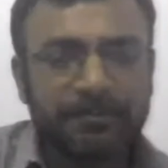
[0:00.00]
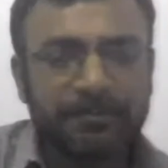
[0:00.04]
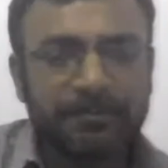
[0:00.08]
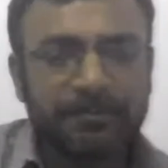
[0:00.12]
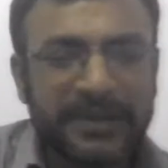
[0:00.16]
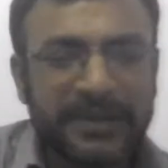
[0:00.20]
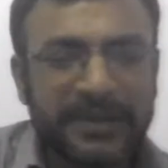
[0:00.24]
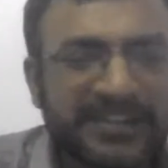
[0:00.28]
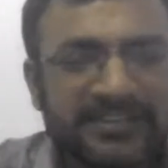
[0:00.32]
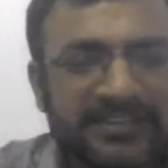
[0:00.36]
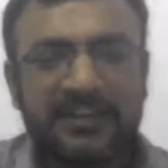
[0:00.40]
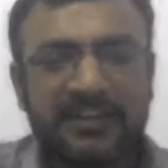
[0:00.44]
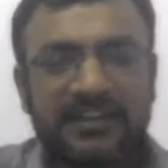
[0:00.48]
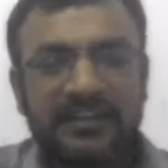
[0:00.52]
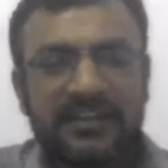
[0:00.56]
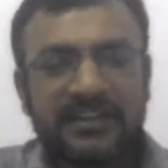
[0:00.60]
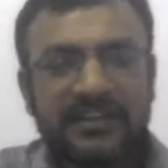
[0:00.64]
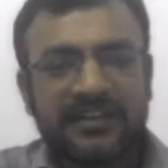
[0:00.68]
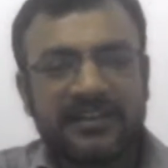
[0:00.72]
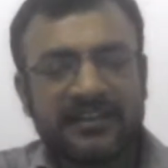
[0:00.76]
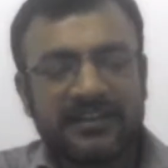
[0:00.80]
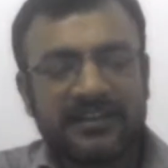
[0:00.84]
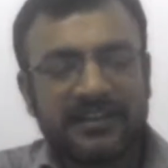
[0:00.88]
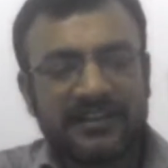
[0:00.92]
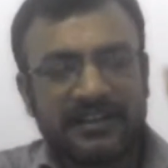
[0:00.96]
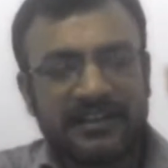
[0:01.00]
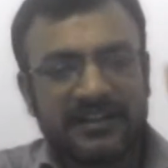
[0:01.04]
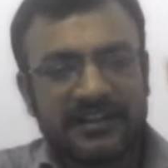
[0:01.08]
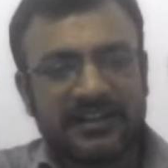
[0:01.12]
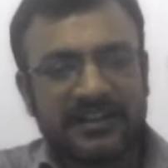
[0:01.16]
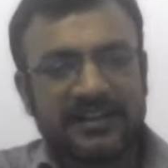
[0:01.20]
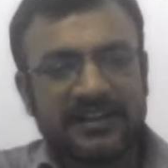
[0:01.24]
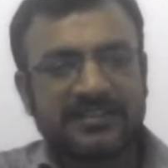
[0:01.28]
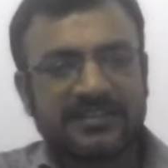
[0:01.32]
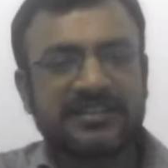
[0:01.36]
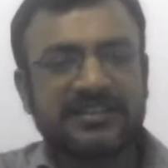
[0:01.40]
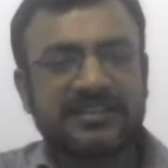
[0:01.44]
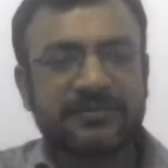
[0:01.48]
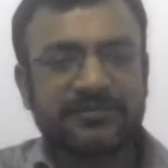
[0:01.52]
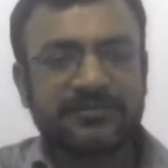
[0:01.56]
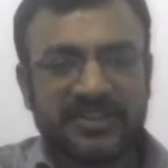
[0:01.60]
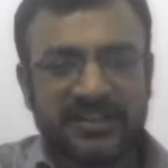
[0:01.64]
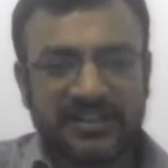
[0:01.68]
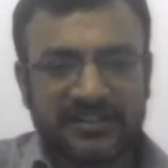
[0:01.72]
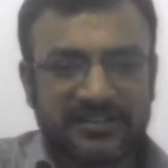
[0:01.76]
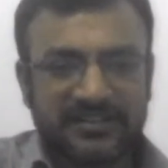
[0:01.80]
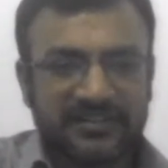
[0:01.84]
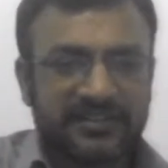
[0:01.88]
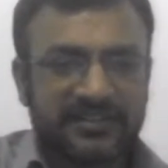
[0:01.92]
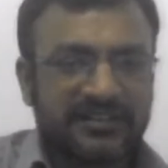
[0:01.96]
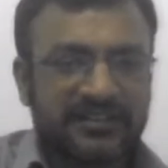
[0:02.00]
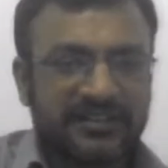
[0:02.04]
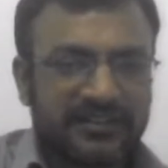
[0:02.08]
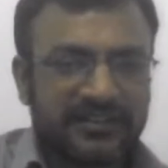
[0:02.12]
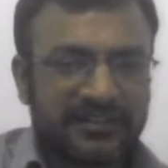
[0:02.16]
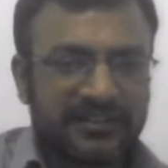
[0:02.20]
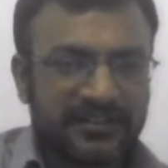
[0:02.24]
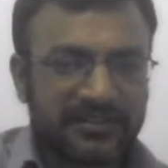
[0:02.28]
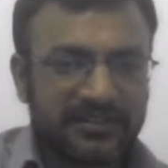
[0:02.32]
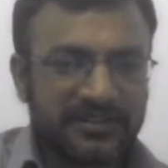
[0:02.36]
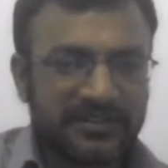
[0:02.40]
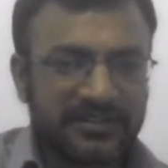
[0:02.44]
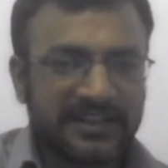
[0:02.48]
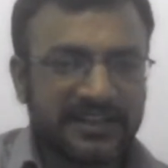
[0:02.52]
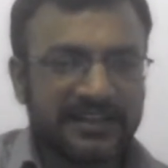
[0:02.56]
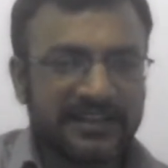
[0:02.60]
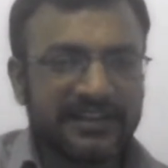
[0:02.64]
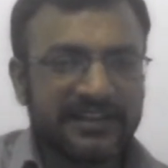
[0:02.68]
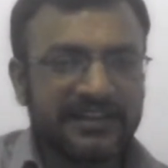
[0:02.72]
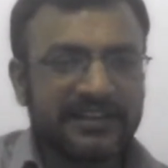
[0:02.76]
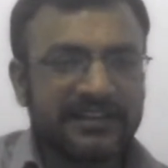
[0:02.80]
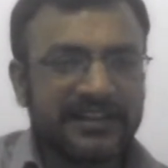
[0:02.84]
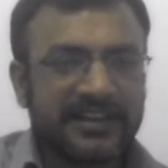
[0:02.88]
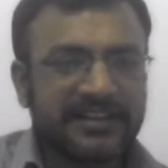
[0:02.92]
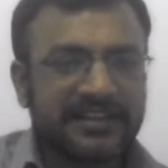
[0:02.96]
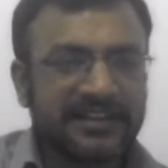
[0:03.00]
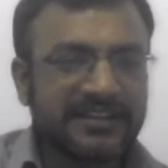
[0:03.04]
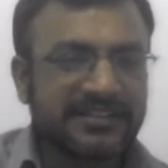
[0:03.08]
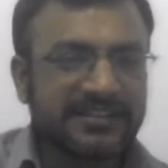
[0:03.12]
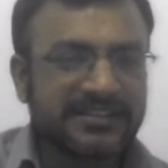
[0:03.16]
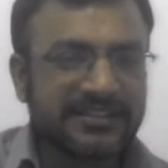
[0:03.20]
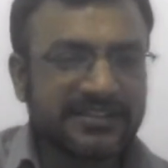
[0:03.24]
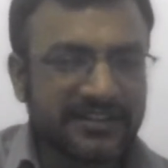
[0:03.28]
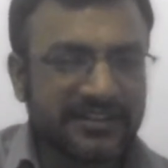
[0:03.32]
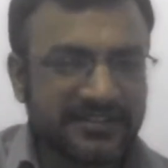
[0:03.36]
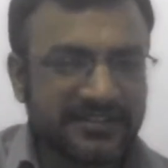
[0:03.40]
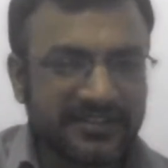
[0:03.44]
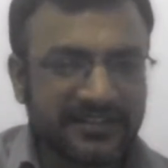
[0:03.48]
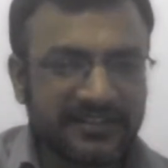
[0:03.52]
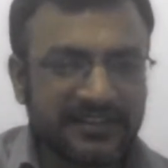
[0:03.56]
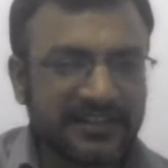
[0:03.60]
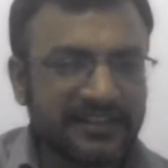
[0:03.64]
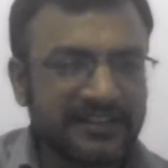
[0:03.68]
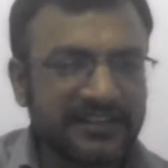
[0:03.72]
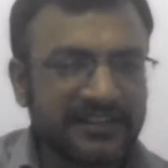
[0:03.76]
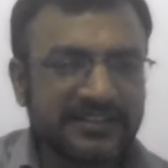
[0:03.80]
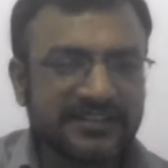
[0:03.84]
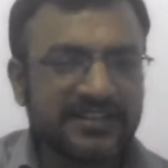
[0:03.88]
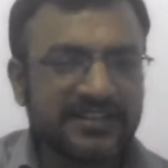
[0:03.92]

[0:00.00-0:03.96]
conceptual based subject. Okay, in data